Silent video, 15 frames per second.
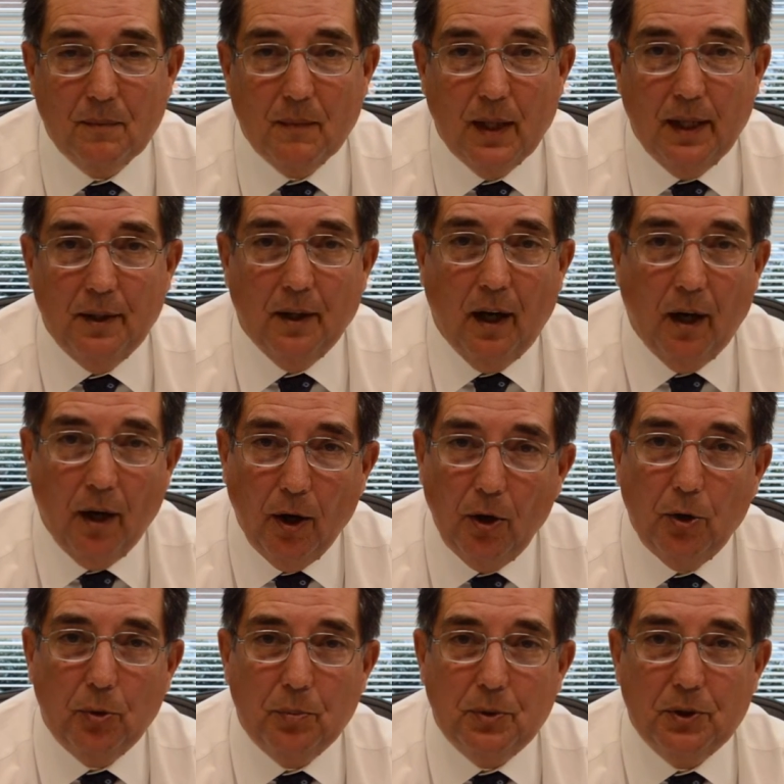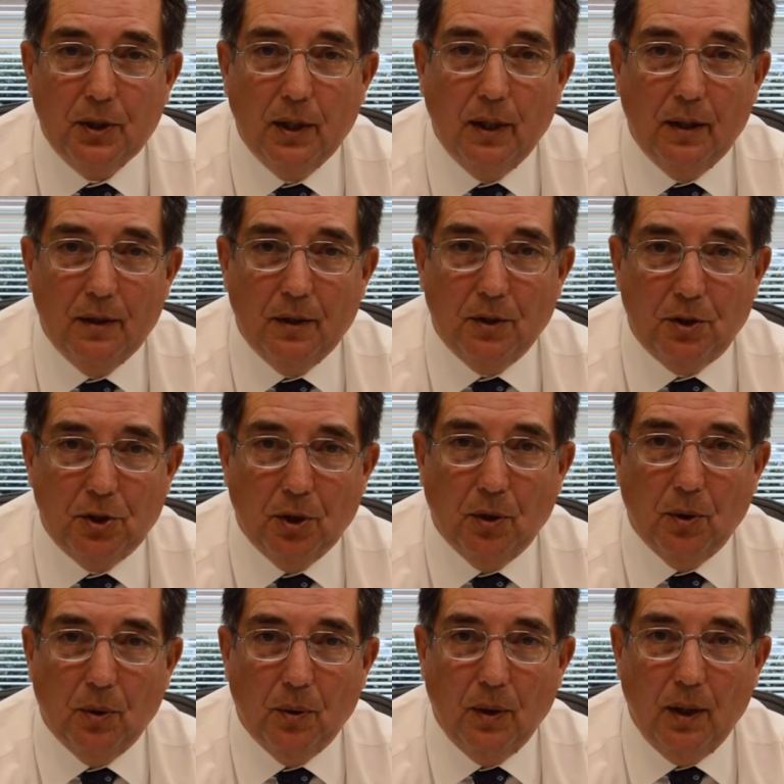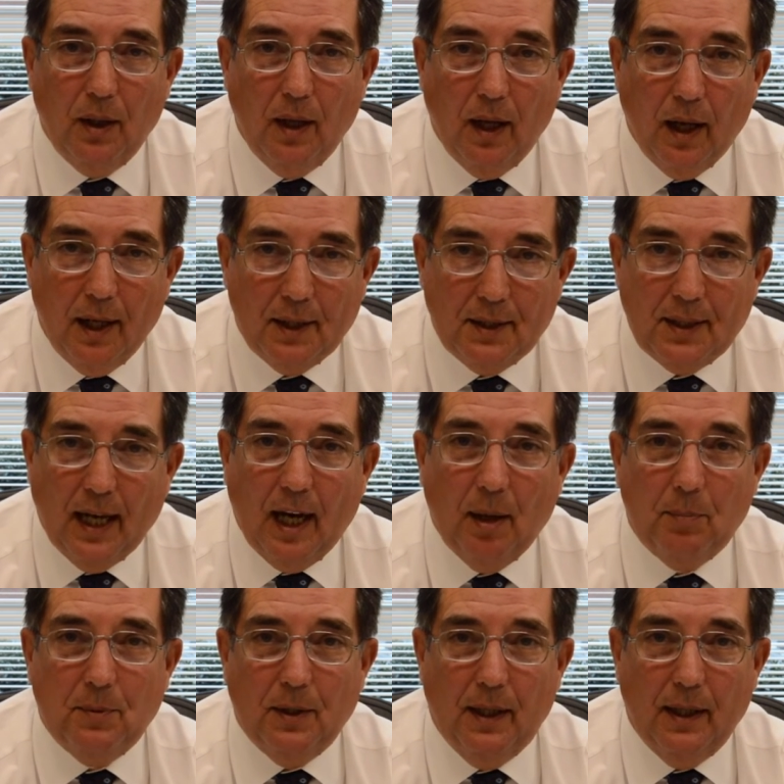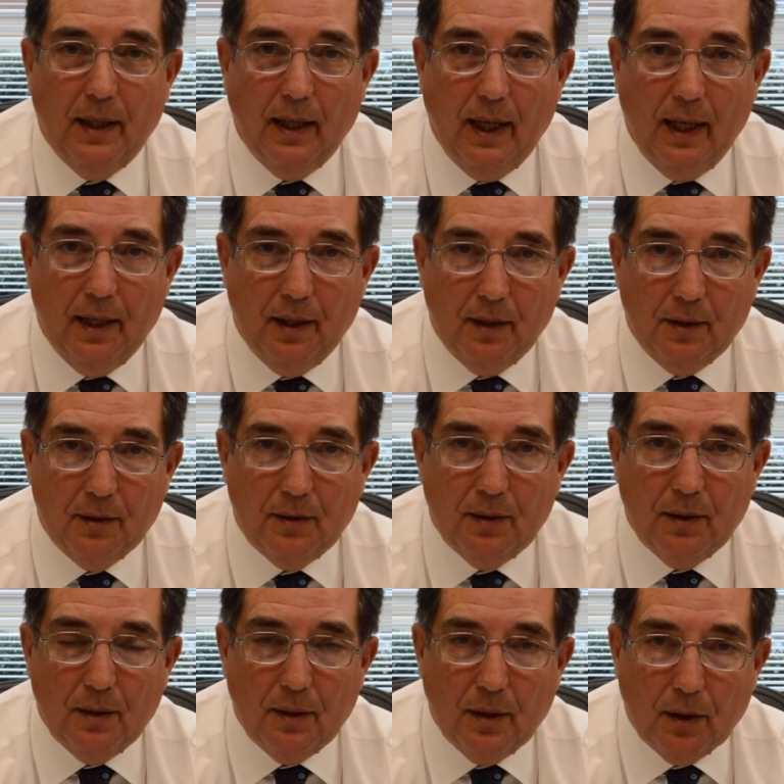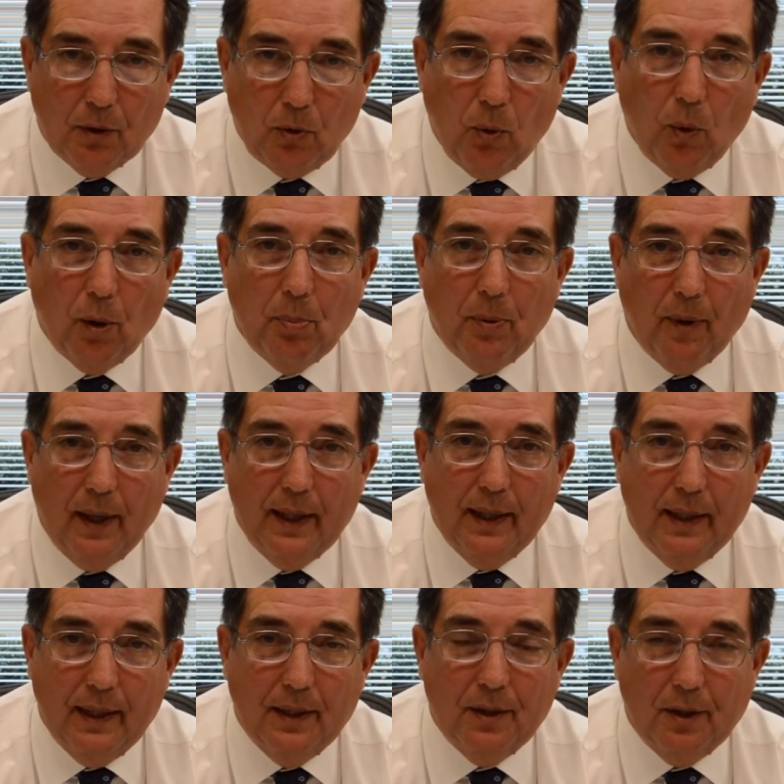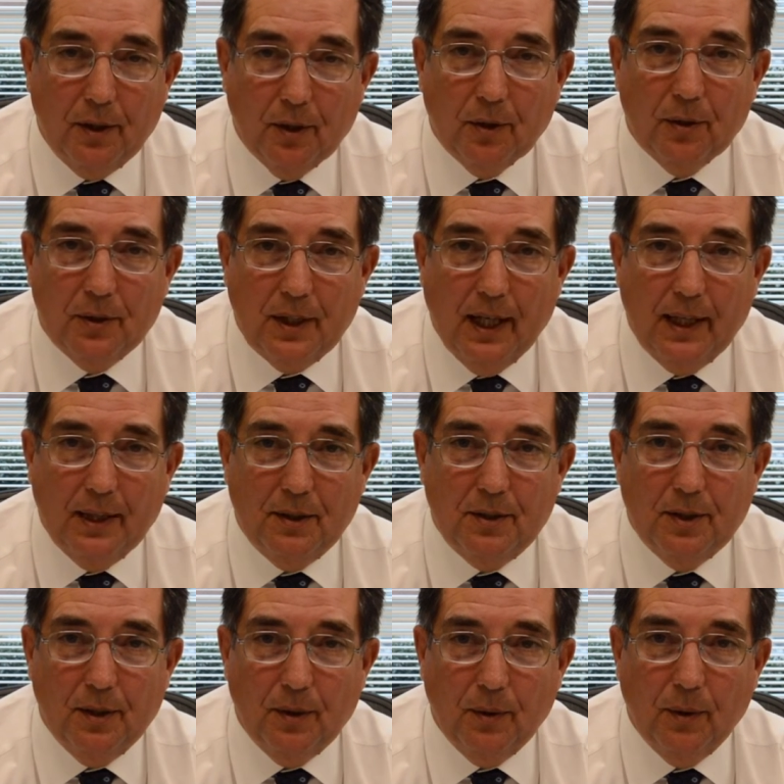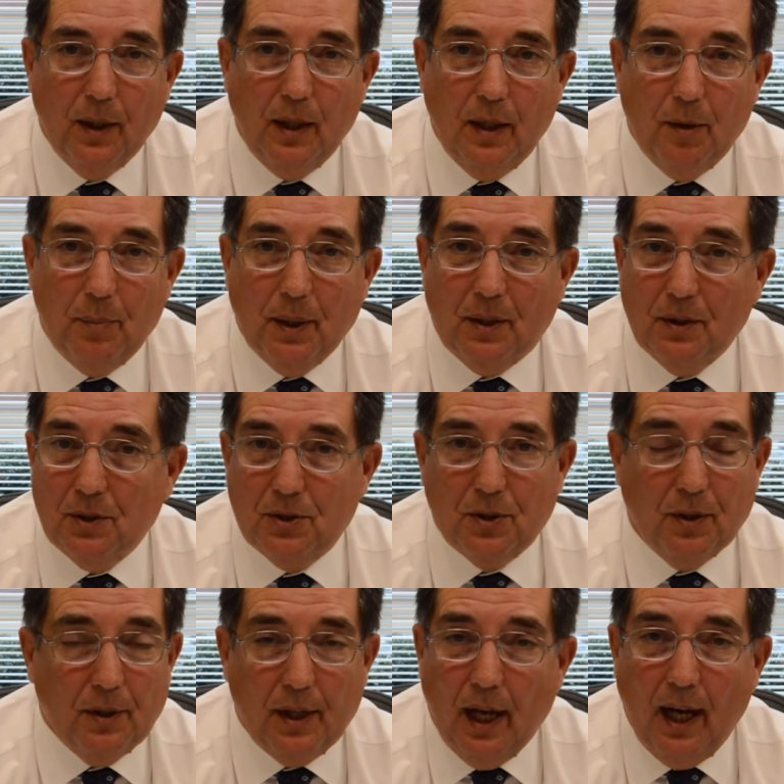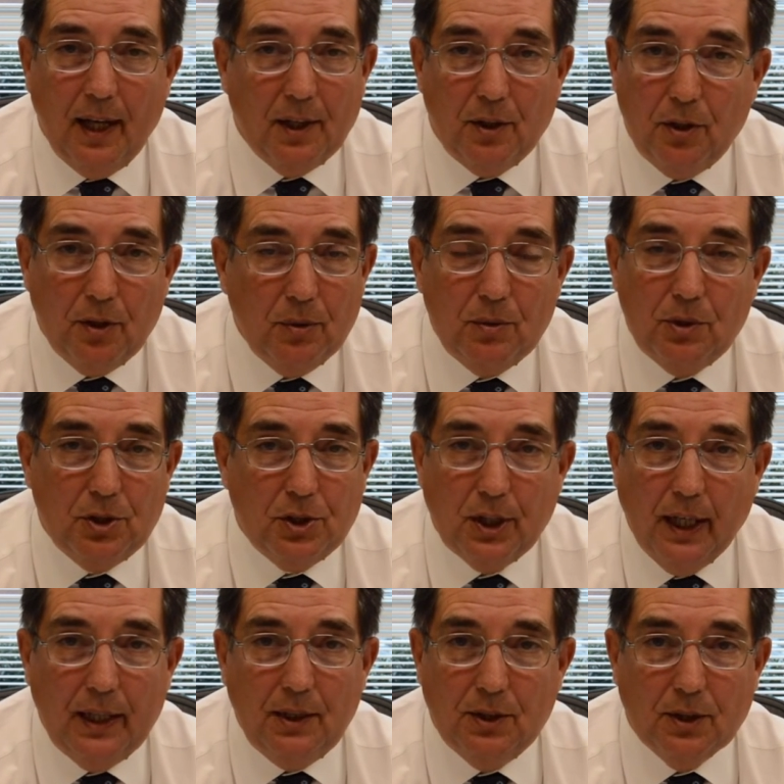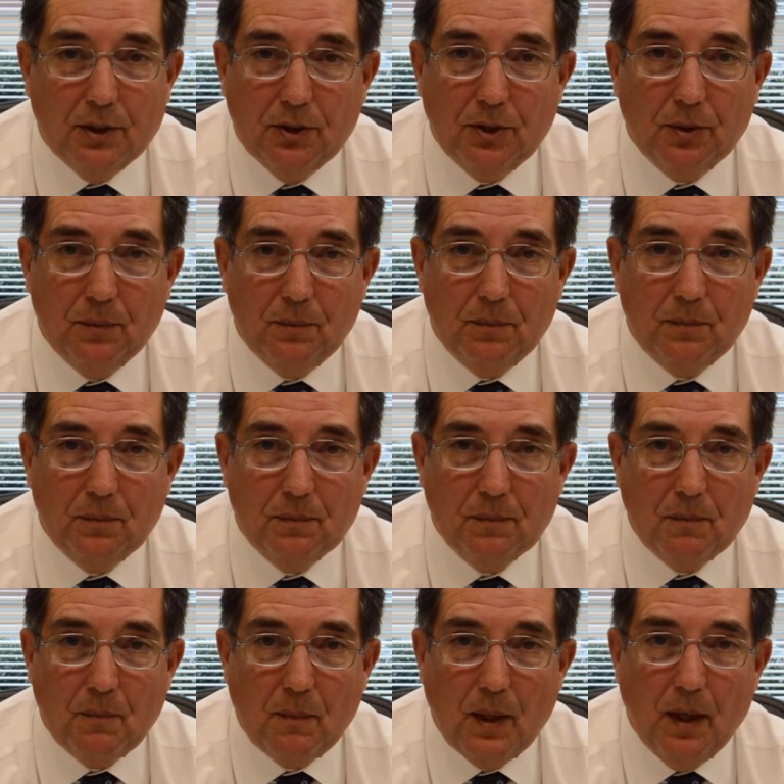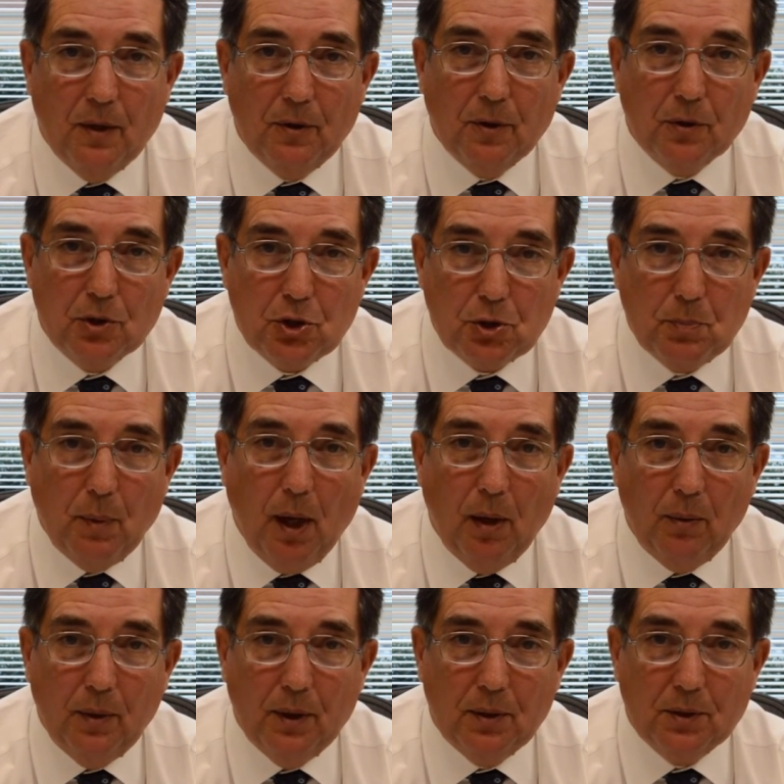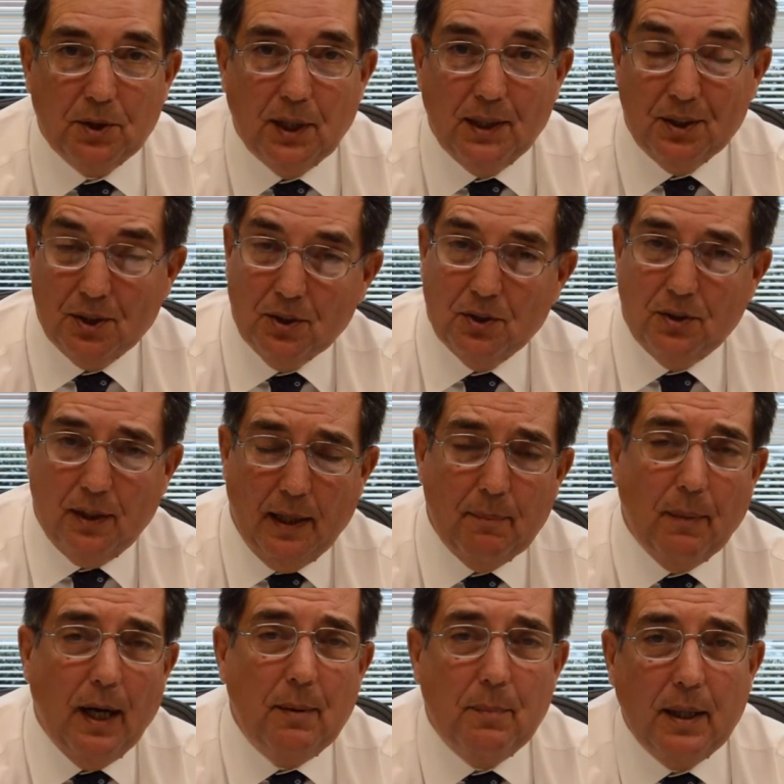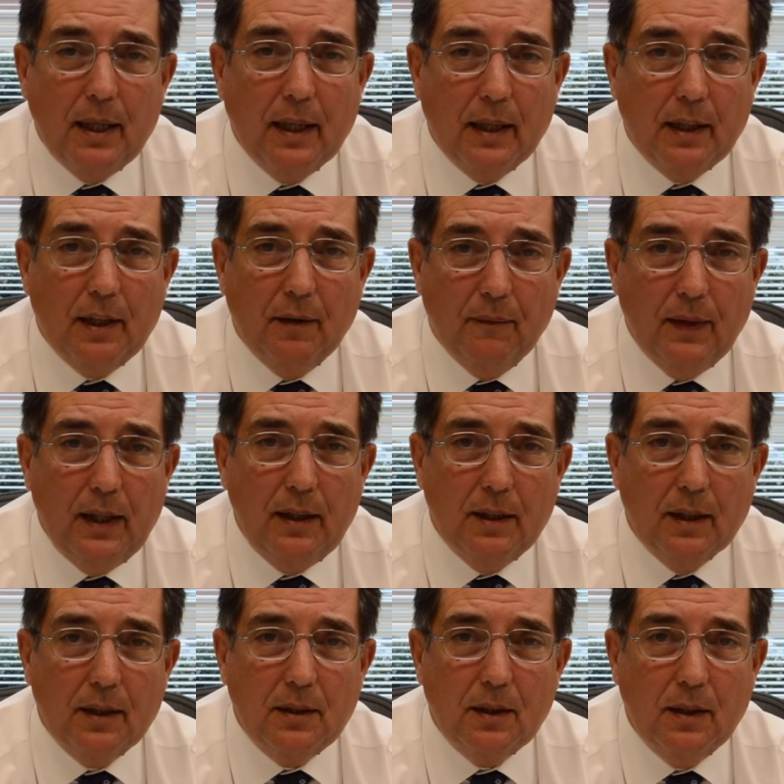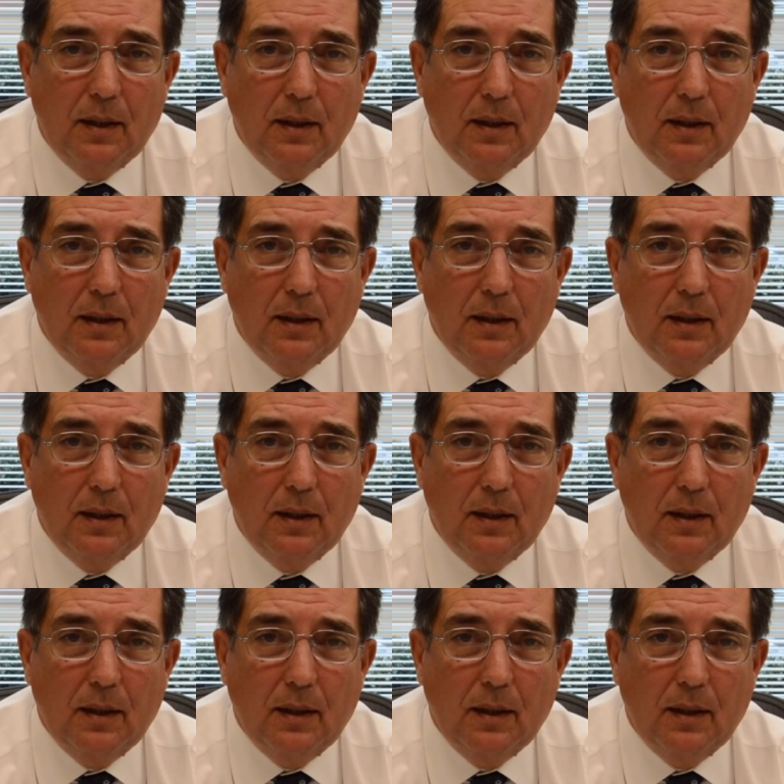in the hopes that you'll adopt it and incorporate it into your day too, because they're not huge changes. They're small little changes. They might be inconvenient.